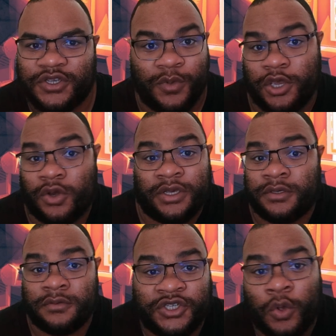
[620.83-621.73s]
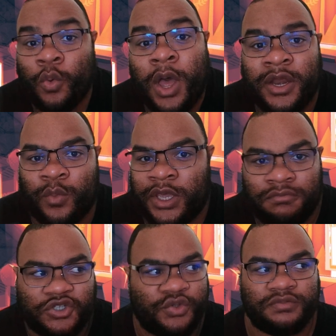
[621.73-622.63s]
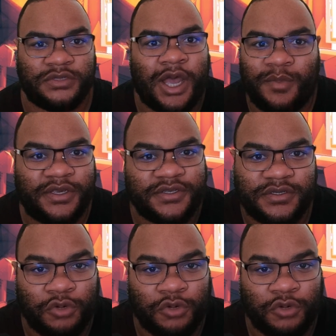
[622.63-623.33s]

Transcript: So we go to zone one and we kill some zombies.